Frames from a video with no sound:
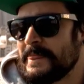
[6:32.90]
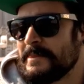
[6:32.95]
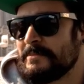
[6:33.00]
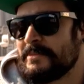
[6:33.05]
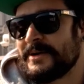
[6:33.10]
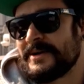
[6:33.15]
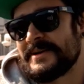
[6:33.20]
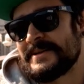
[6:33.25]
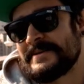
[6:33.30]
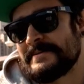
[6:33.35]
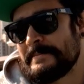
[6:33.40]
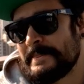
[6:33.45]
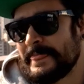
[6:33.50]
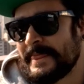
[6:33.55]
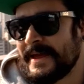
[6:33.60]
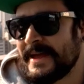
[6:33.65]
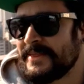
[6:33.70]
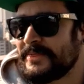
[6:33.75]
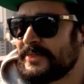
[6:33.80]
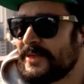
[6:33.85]
but
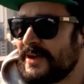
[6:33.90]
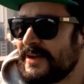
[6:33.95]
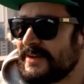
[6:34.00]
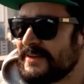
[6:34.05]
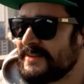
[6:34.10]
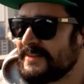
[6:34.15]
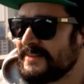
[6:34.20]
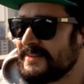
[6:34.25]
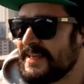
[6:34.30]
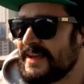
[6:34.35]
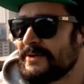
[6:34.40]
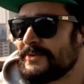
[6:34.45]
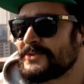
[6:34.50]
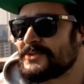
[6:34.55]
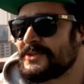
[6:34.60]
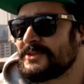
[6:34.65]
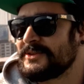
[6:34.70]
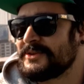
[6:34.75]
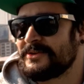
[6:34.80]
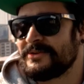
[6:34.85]
I thought that was
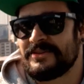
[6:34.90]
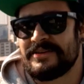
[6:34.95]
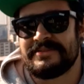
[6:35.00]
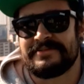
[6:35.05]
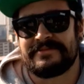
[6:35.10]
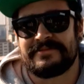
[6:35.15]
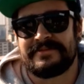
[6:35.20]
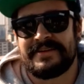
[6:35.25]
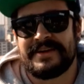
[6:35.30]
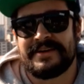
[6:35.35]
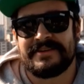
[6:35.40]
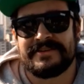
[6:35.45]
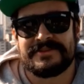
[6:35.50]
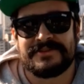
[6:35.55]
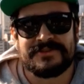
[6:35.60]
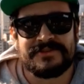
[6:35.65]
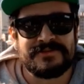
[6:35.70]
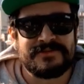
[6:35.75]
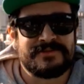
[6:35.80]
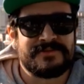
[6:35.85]
a little unfair
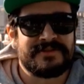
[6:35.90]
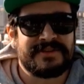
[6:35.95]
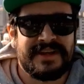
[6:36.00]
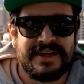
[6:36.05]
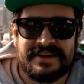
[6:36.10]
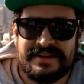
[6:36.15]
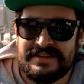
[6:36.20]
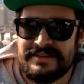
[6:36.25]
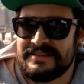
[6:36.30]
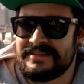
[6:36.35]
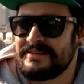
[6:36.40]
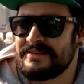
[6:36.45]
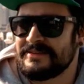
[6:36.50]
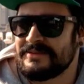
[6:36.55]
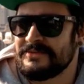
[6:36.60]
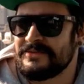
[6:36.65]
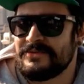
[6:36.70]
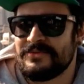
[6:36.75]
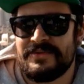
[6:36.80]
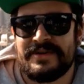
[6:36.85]
to kind of, you
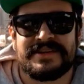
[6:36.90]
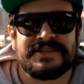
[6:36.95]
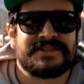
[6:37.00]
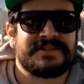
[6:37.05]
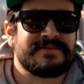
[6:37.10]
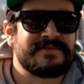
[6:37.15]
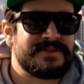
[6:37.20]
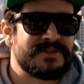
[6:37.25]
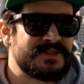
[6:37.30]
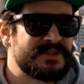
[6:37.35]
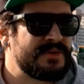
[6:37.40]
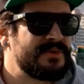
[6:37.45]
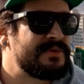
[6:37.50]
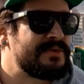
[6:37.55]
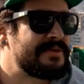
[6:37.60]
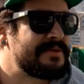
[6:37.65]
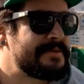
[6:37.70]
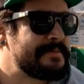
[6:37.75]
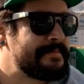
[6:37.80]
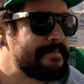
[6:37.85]
know, the rest of the
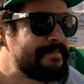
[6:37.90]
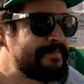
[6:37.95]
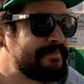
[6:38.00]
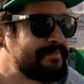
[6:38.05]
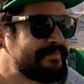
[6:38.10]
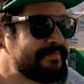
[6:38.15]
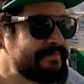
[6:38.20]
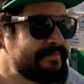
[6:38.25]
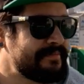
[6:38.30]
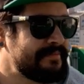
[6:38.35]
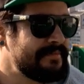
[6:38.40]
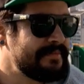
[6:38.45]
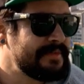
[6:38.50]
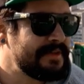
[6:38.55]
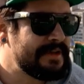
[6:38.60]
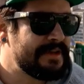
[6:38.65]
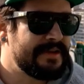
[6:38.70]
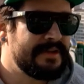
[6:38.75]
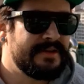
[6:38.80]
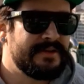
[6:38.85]
school.
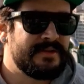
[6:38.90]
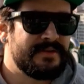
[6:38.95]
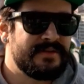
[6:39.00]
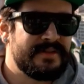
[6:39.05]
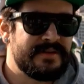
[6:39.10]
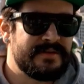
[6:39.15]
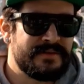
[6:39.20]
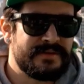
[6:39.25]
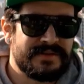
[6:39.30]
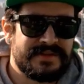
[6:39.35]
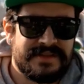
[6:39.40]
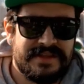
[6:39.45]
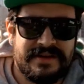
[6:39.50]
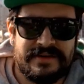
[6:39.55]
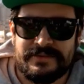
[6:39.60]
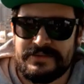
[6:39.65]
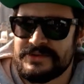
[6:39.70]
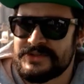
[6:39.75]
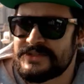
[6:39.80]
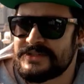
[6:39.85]
You know, there,
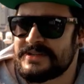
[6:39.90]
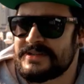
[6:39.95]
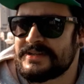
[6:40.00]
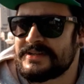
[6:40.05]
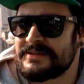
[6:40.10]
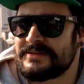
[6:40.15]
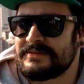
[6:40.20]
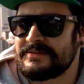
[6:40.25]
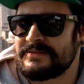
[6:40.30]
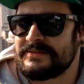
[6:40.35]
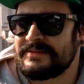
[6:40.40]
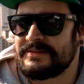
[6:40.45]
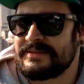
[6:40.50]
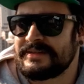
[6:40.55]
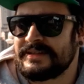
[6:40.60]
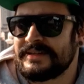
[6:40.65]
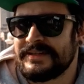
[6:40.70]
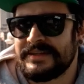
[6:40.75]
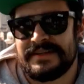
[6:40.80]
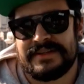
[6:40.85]
there was a,
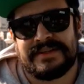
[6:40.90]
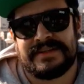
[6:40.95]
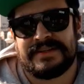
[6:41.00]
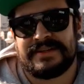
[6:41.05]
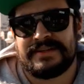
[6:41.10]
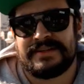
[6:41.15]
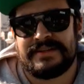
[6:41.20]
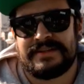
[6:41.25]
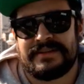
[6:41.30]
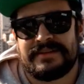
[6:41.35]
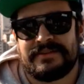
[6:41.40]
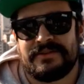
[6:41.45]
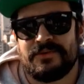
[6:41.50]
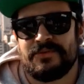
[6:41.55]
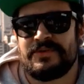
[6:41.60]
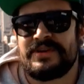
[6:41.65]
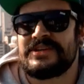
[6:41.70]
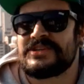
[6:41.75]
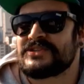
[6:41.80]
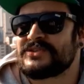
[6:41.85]
the
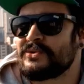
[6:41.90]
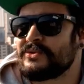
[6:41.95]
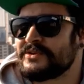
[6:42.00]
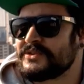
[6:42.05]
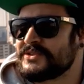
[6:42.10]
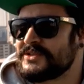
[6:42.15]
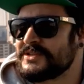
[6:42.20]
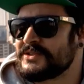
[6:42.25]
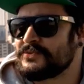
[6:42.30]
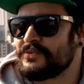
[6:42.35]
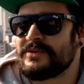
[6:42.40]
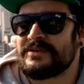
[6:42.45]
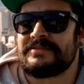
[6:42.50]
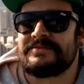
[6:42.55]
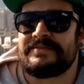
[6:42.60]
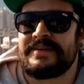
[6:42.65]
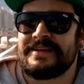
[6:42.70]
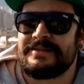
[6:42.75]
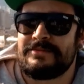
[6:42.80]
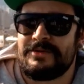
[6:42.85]
resources weren't
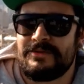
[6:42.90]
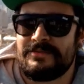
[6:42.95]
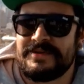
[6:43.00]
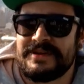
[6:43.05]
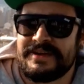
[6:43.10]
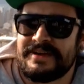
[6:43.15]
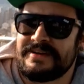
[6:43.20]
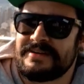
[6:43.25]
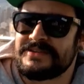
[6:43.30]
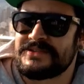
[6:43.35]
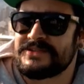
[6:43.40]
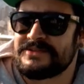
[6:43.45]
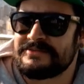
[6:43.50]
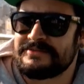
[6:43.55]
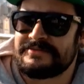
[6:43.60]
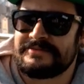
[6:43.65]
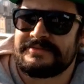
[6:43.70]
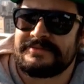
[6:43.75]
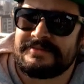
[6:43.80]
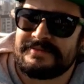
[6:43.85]
available because of